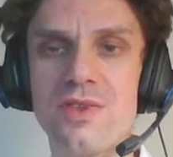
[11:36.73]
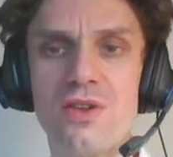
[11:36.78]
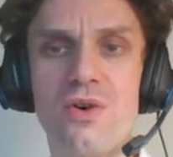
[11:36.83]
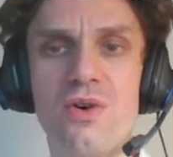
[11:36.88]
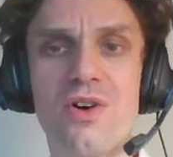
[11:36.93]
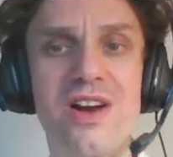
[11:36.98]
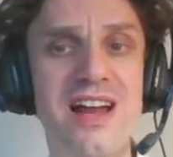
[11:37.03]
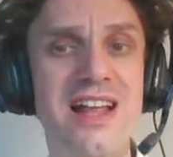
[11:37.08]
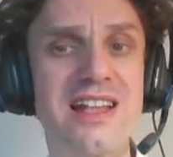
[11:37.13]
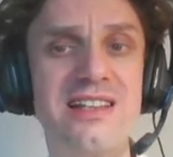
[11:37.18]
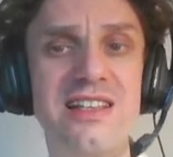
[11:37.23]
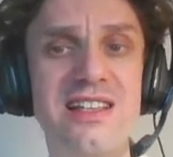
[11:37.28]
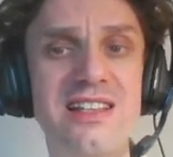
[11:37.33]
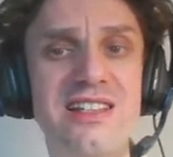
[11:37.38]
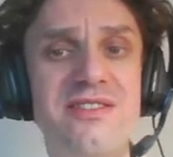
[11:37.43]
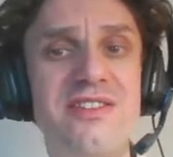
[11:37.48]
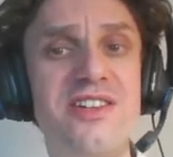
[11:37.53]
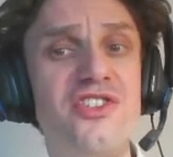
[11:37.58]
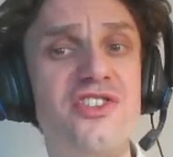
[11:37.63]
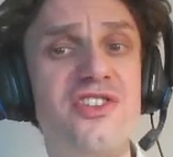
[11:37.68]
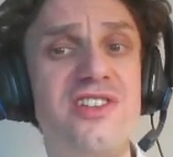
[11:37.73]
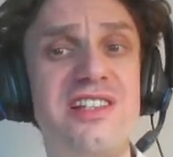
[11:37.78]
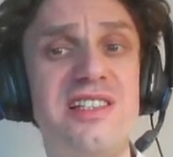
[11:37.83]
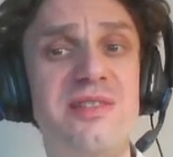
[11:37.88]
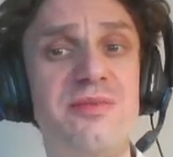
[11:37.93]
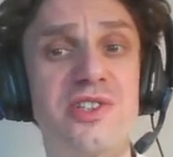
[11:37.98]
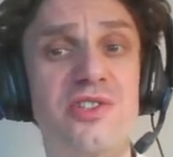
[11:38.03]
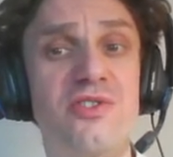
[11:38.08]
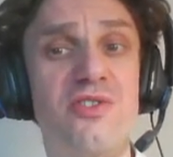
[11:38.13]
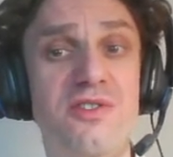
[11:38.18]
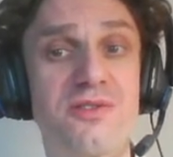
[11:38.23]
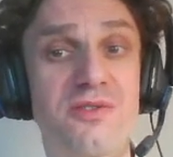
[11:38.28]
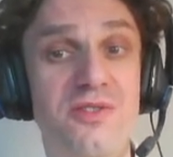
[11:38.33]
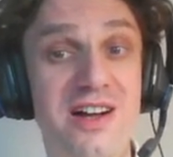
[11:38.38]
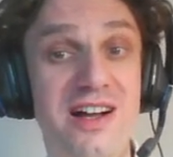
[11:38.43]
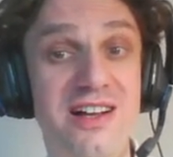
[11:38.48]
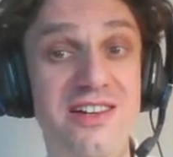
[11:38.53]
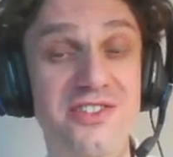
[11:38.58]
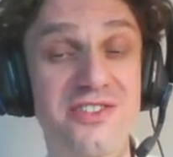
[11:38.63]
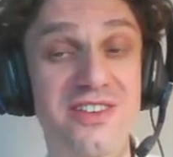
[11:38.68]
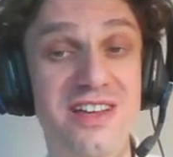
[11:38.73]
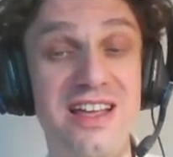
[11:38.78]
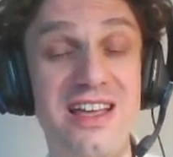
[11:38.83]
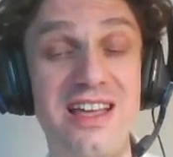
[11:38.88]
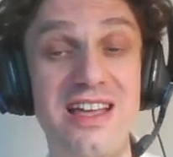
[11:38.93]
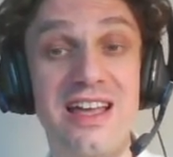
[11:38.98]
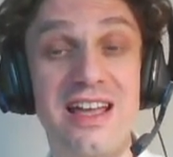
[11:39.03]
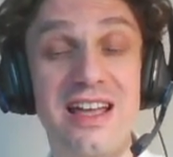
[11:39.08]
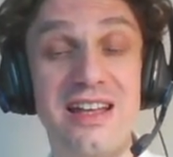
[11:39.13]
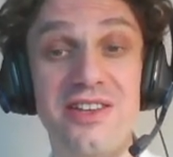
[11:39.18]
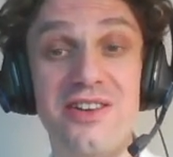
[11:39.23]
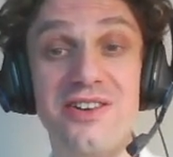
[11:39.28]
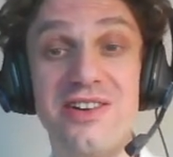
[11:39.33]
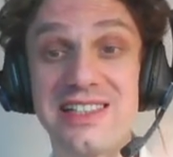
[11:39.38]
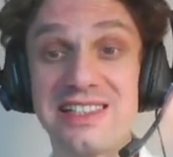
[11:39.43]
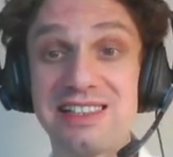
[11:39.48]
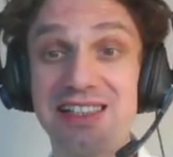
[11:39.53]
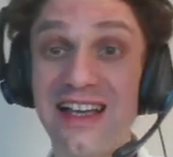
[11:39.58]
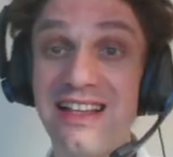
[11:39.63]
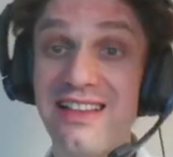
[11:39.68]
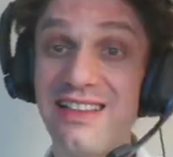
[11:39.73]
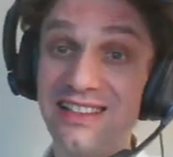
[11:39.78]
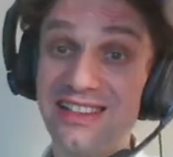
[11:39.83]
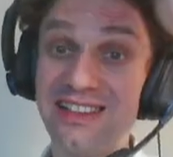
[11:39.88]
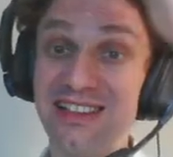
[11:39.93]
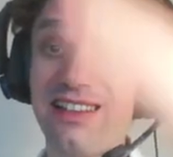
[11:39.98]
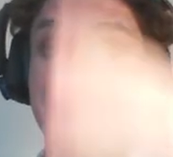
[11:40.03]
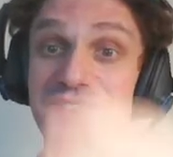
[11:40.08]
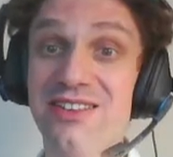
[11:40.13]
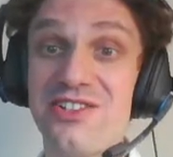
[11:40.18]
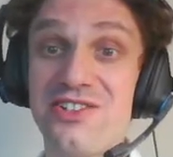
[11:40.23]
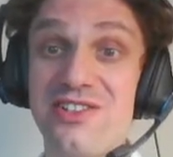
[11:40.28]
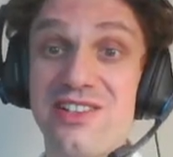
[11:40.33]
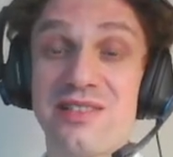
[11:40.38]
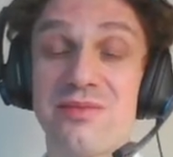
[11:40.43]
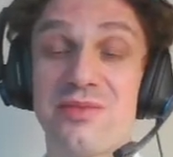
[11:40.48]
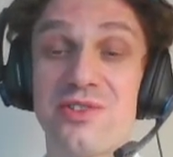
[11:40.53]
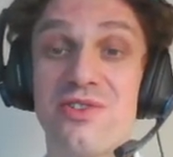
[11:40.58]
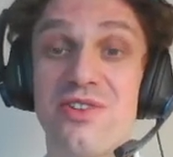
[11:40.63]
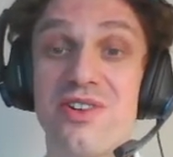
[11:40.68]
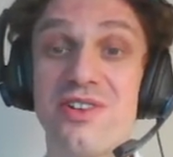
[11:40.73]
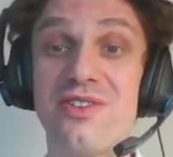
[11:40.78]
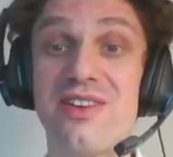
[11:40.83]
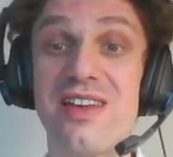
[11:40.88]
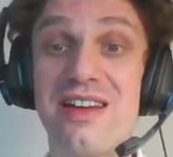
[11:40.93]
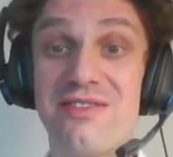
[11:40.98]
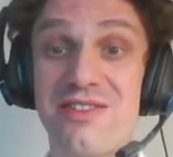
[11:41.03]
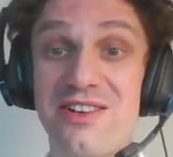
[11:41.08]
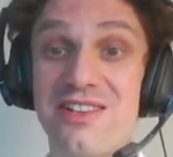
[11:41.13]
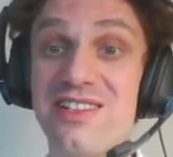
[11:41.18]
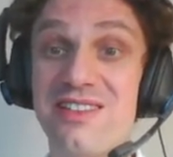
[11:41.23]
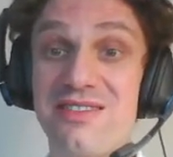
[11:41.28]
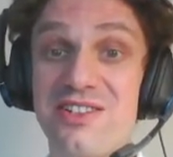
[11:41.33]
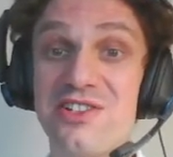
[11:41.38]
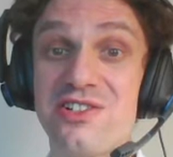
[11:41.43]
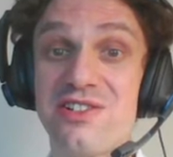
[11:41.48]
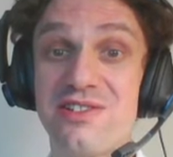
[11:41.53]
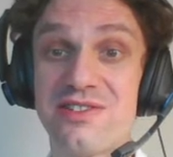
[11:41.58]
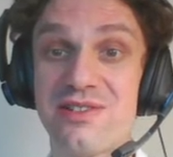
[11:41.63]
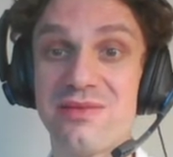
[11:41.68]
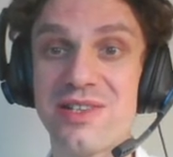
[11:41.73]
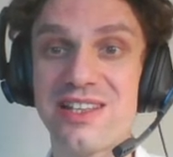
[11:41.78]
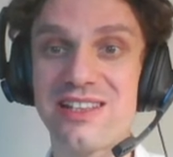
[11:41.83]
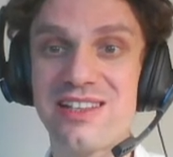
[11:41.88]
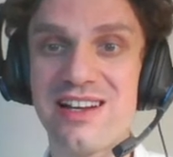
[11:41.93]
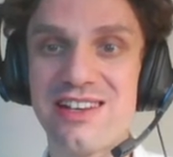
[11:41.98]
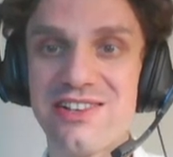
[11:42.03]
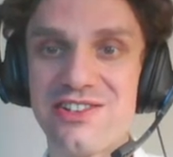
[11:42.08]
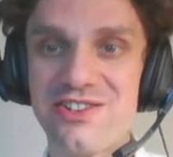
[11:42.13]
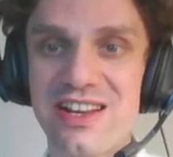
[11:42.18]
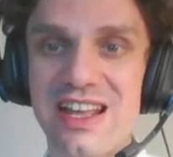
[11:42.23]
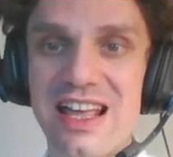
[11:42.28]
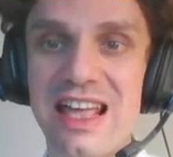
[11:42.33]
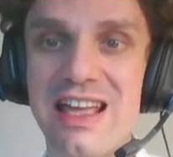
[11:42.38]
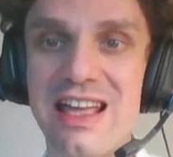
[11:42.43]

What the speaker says: or an individualism score for country, and you assign this individualism score to every individual from that country,